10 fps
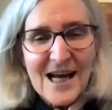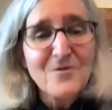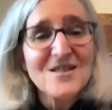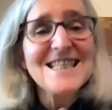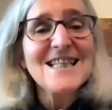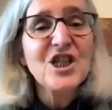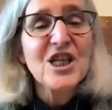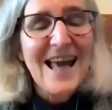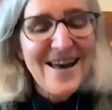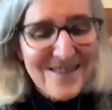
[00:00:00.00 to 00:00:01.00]
I was
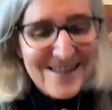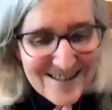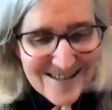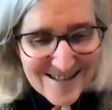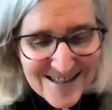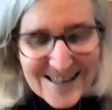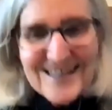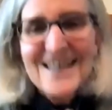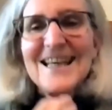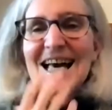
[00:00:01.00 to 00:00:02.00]
teaching ethics
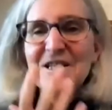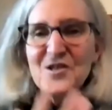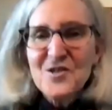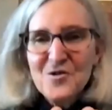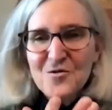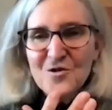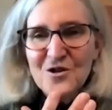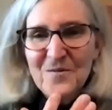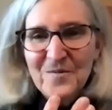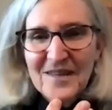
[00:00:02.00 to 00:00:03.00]
at a
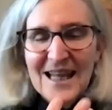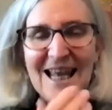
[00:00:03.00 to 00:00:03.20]
school,